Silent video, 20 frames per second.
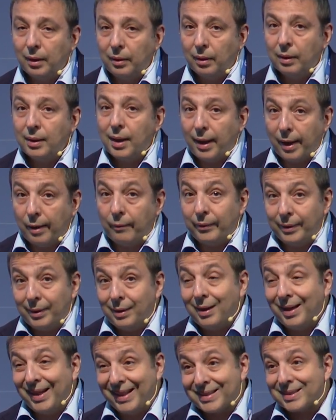and
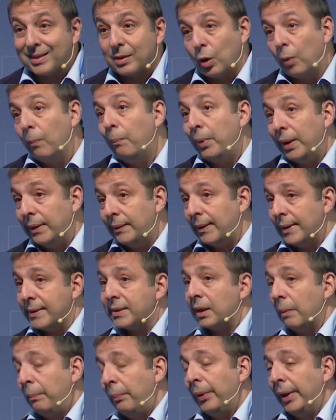it's completely
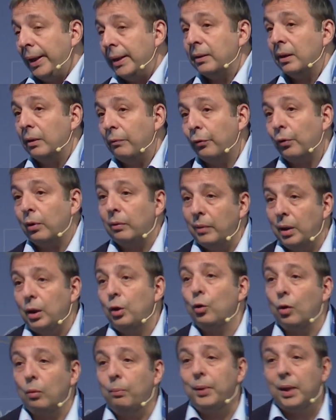separated from the
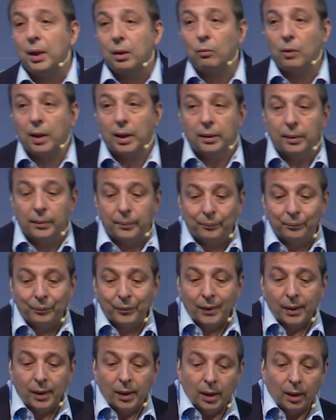European one.
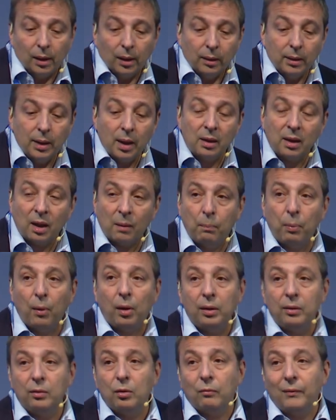The other
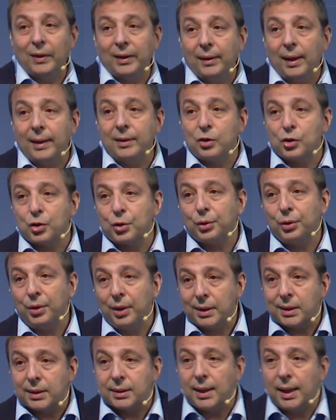point of attention
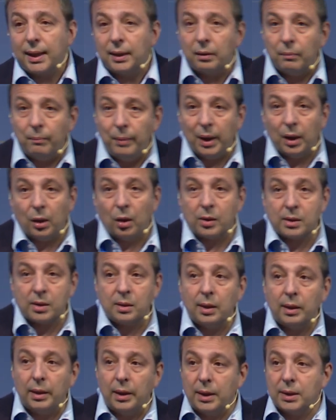is that because
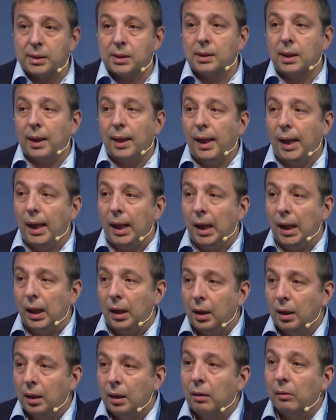there is a
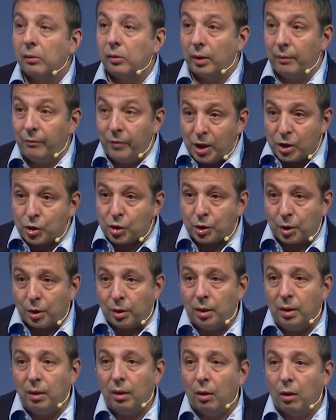
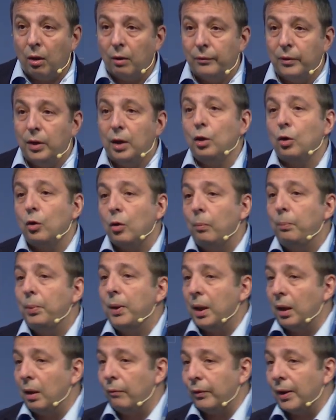revision of the European
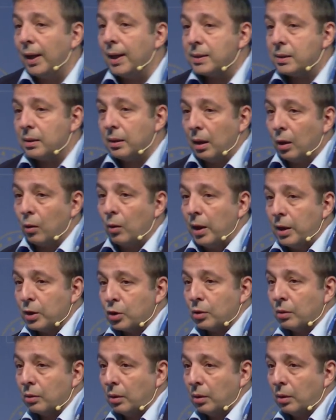F-GAZ regulation in